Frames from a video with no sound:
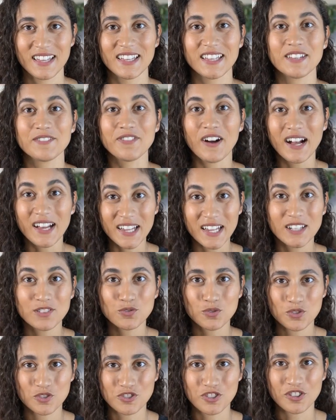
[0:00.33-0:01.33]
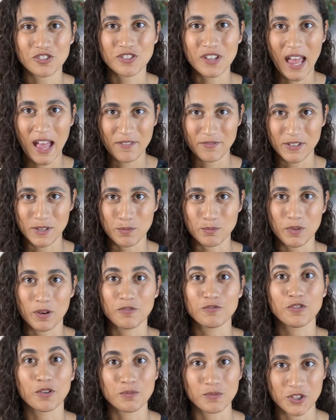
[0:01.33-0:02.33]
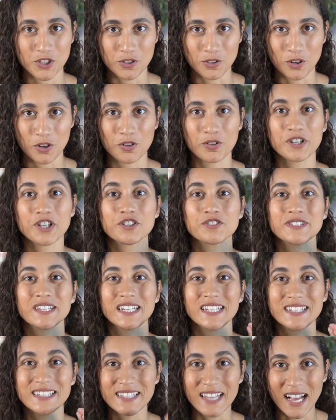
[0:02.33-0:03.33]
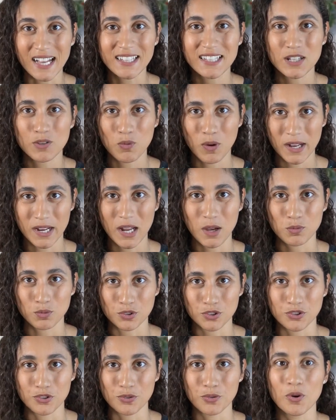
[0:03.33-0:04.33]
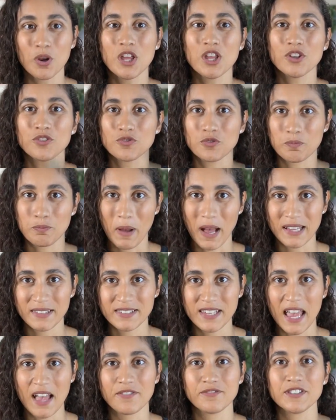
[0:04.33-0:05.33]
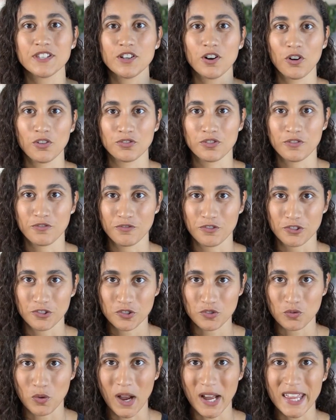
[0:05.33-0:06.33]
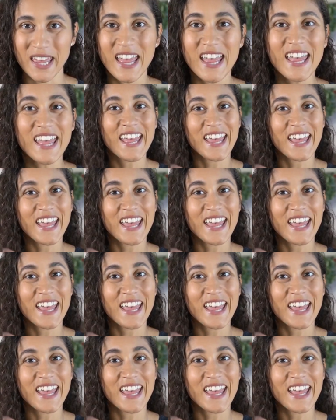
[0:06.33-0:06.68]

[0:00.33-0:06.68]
If I had to start F E prep from zero, here's exactly what I would do to pass the F E on the first try.